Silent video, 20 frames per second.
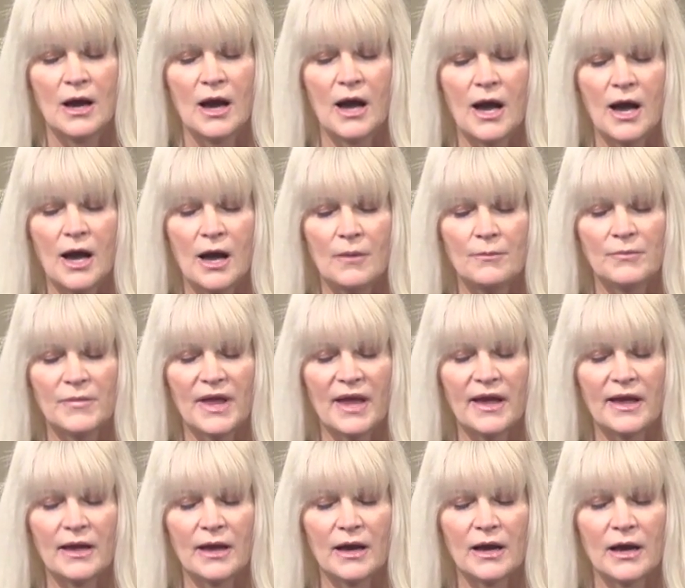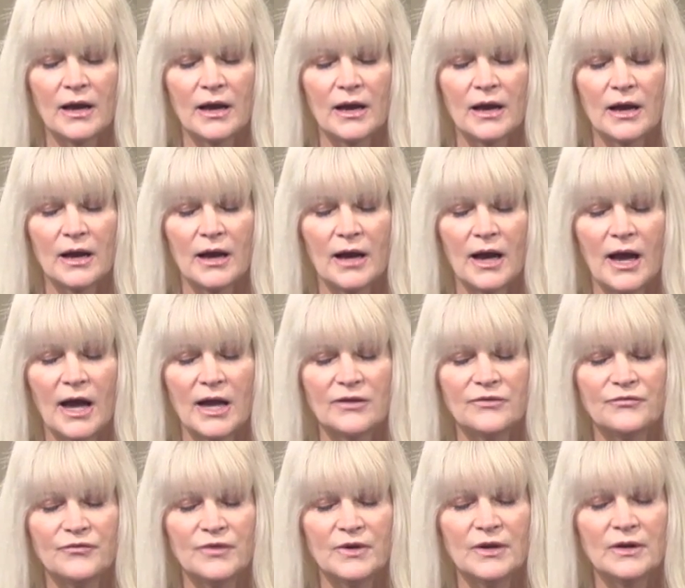Um, I
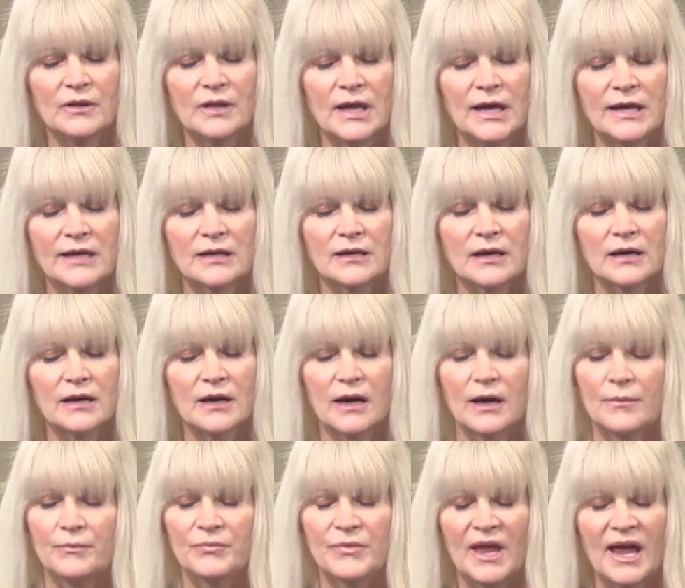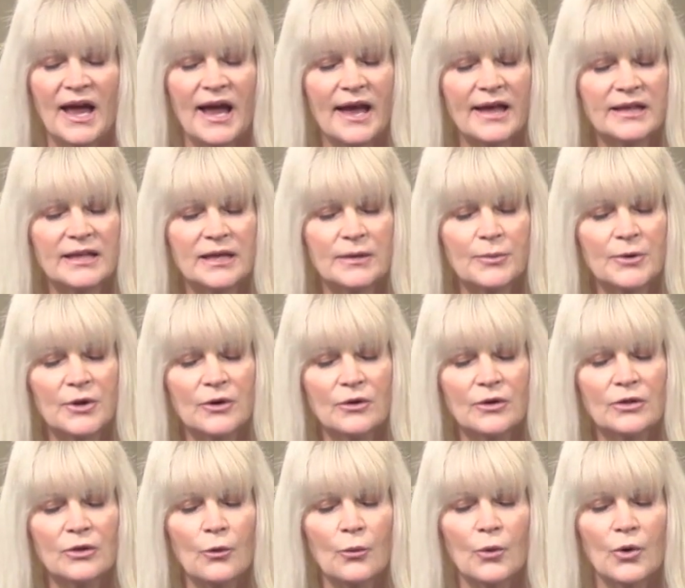feel like I keep
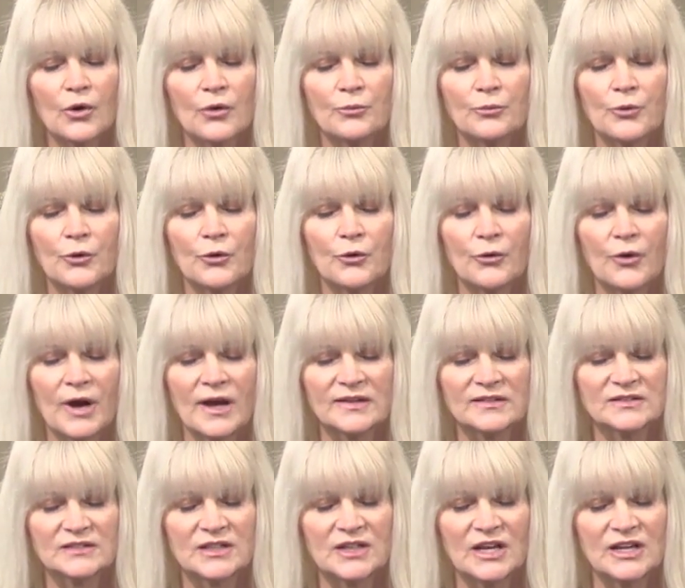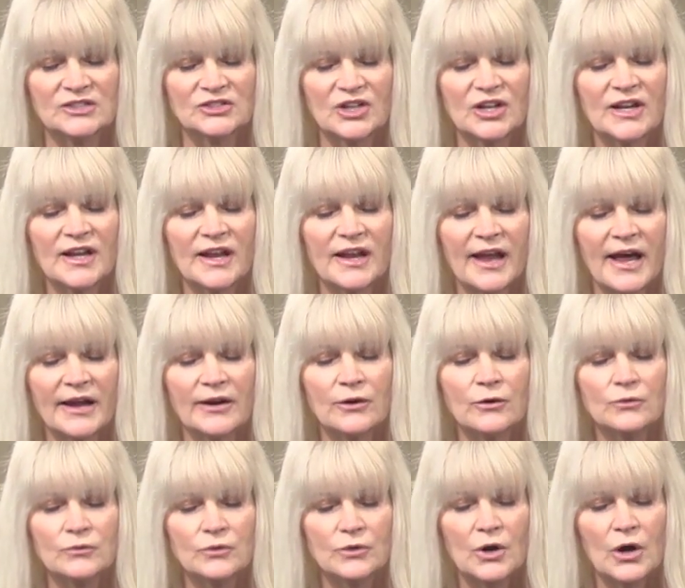hearing the word procrastination, and I
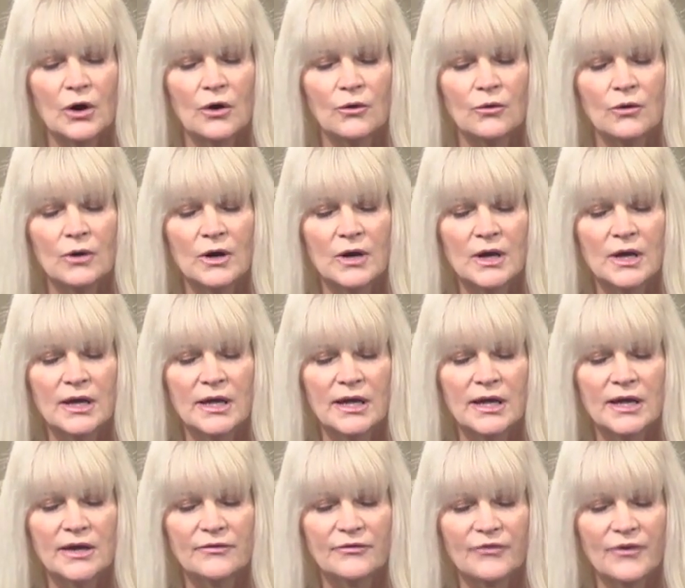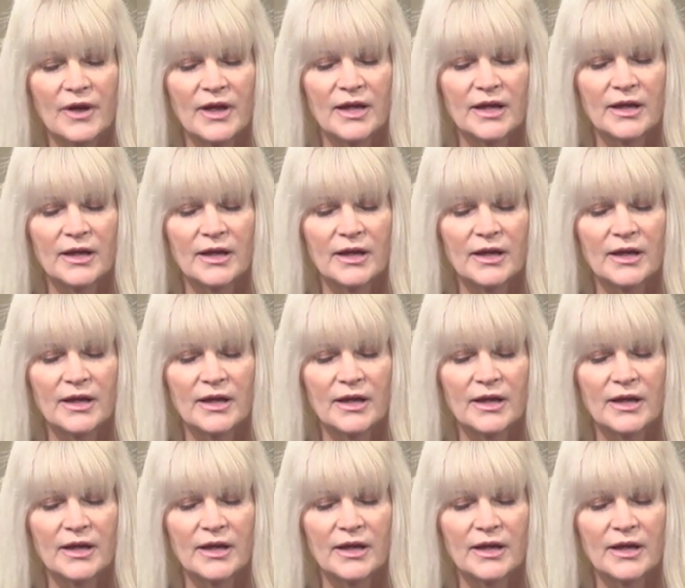don't know if,